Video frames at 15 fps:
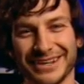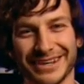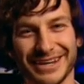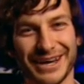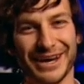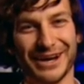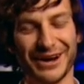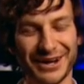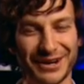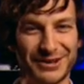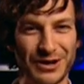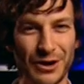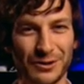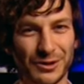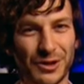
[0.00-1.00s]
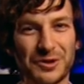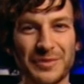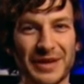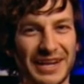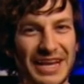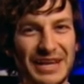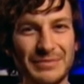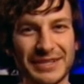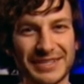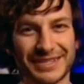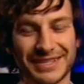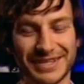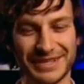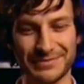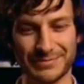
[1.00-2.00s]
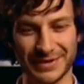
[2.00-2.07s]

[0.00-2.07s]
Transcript: I don't know a lot about ABC,